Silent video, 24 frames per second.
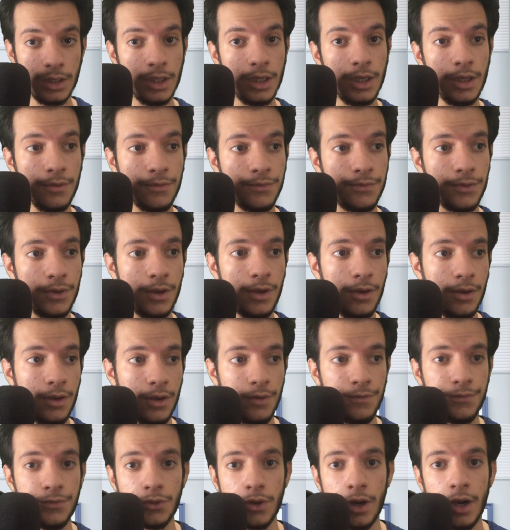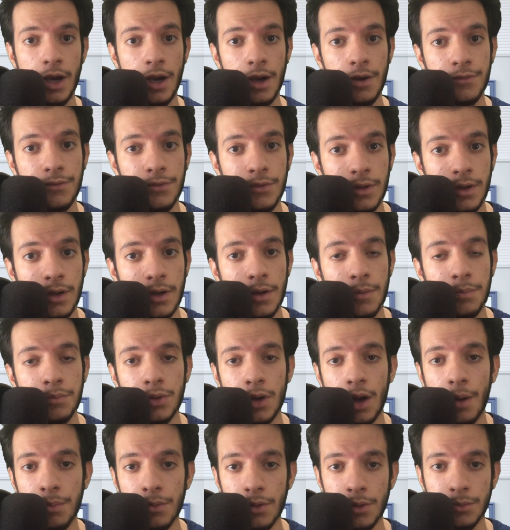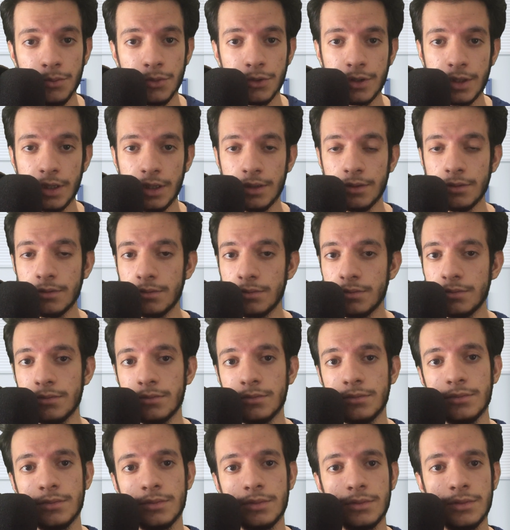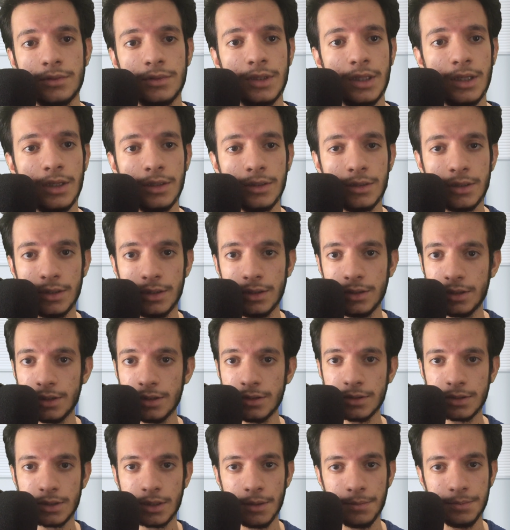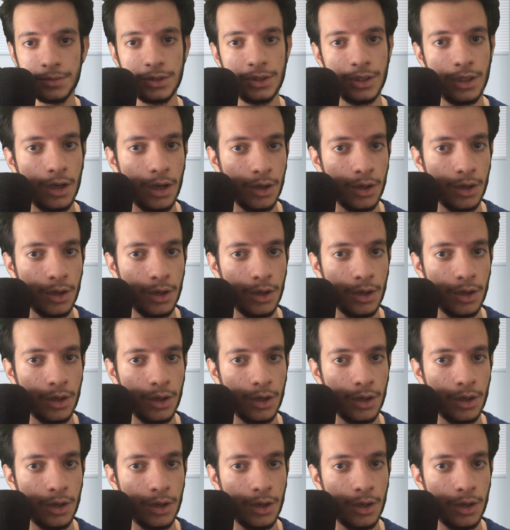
if you have a problem, you can say it in description.